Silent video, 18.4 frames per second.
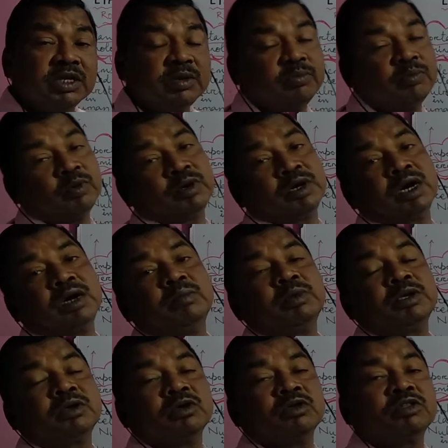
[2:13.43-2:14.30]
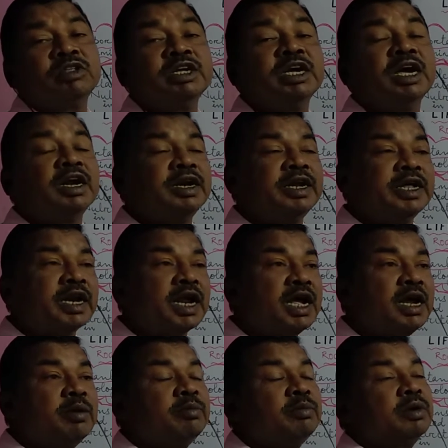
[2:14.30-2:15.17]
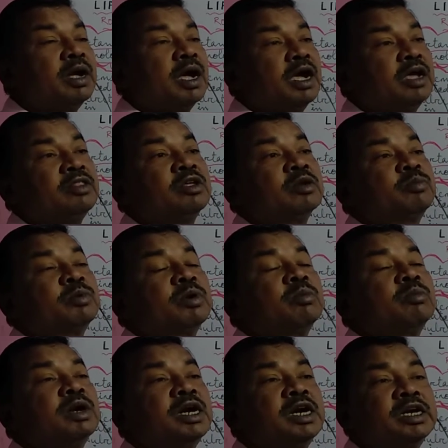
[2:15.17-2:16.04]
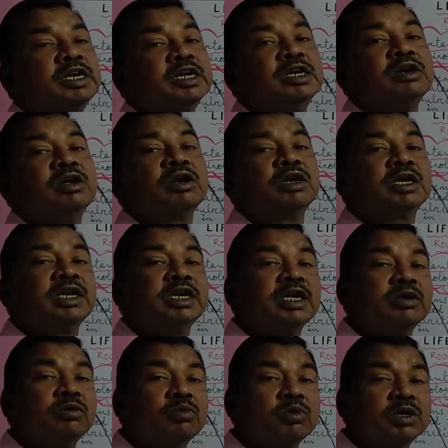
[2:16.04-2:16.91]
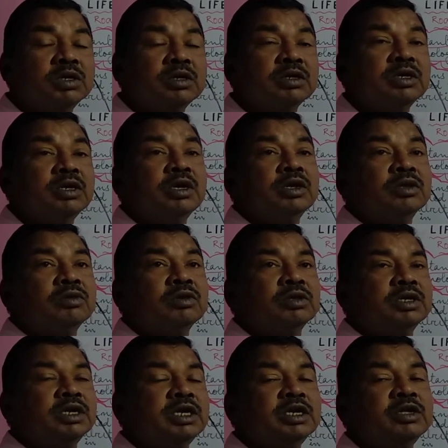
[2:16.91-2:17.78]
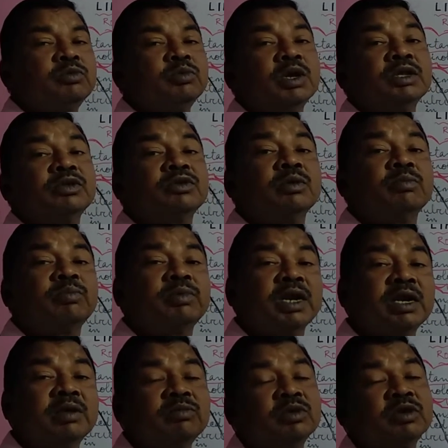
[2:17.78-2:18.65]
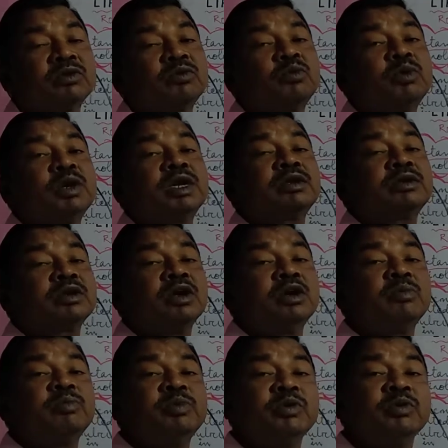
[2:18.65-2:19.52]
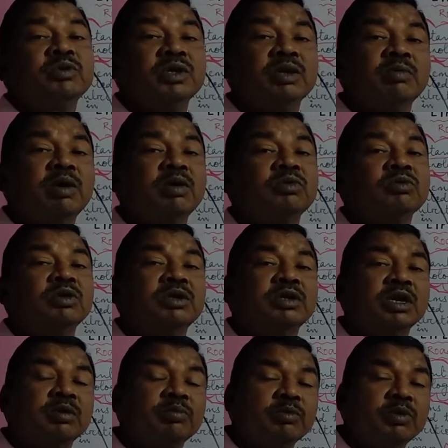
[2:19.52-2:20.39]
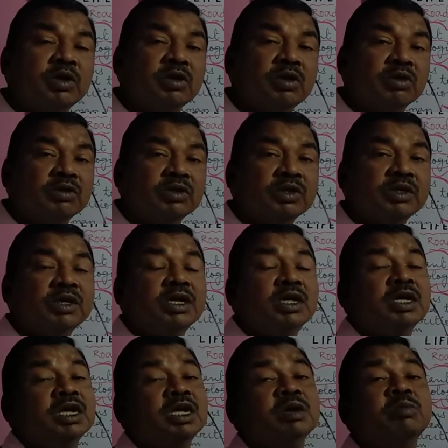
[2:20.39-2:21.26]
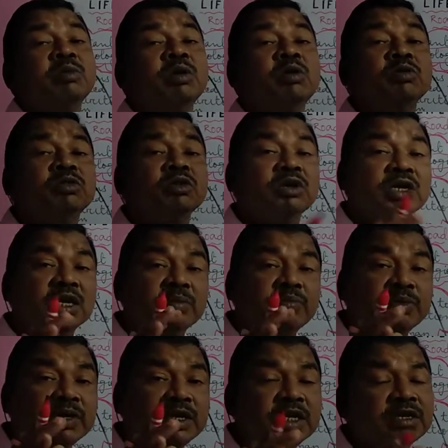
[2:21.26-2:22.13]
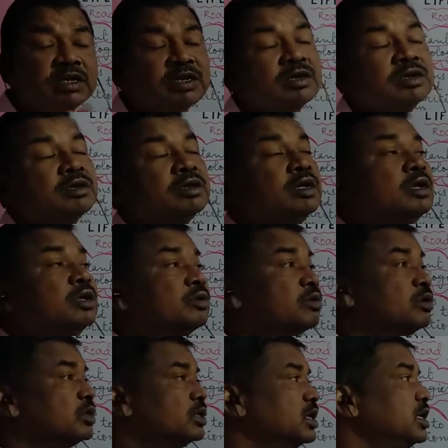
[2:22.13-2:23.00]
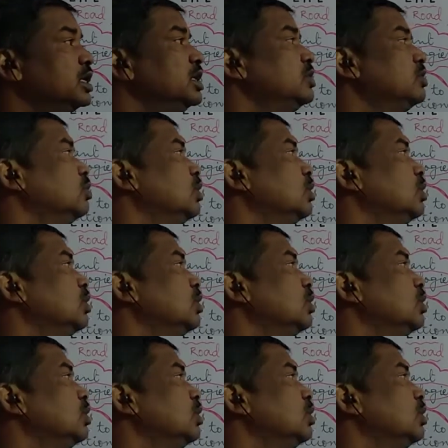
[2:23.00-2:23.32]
important because they are derived either from Latin or Greek words. So that is why sometimes the students confuse about the terminology, about the definitions. So that is